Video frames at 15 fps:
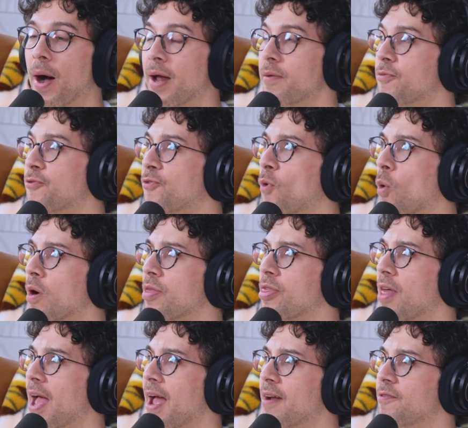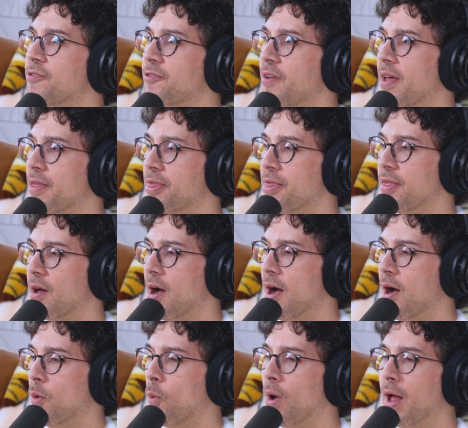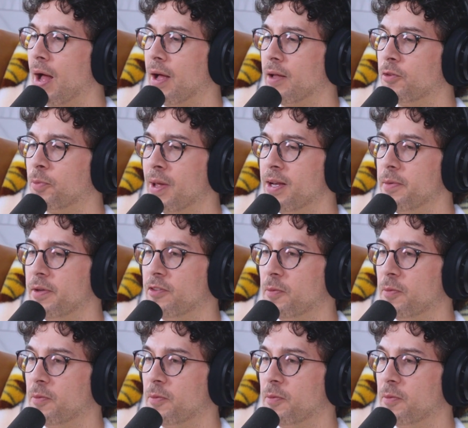But fourth and fifth, explain to me